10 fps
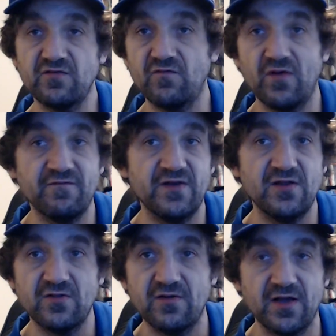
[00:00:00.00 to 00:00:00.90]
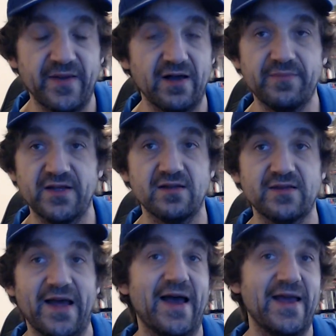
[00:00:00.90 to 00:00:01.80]
of when videos are going to come out
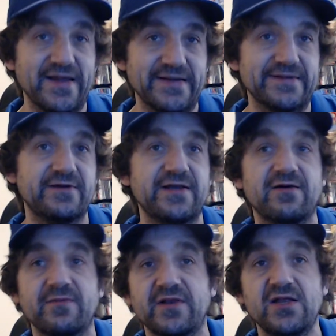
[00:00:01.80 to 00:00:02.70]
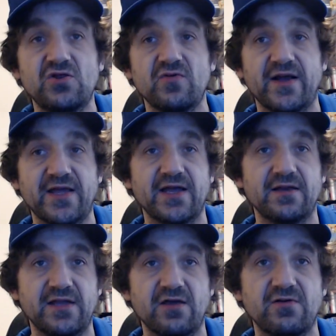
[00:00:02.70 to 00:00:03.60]
because I, right now I'm an issue, I
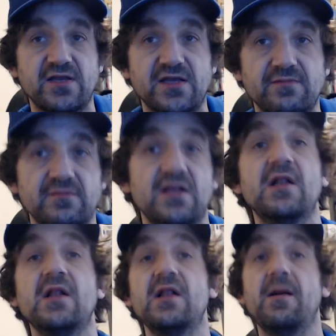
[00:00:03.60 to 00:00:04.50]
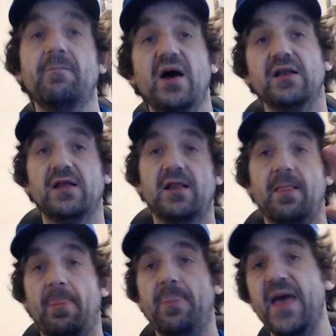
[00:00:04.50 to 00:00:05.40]
can't guarantee it. But
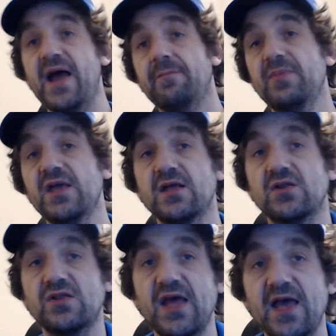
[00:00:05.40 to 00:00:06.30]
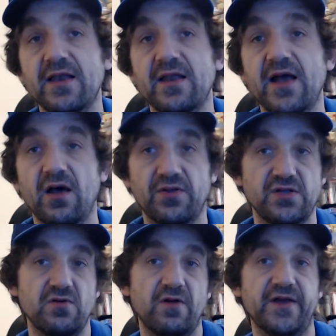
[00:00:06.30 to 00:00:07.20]
that being said, I'll
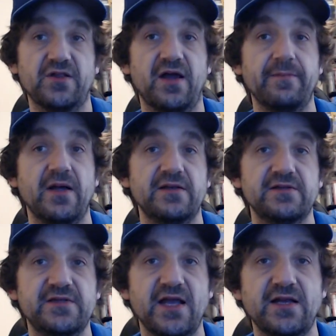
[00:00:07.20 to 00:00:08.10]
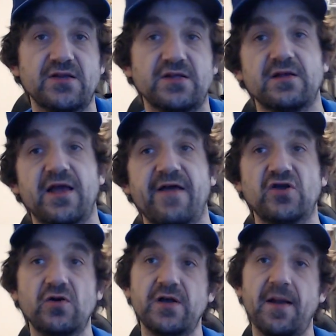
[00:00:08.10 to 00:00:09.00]
see you all next time. Take it easy. Have a
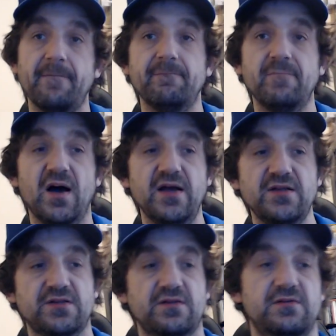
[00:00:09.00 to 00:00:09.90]
good one. Peace.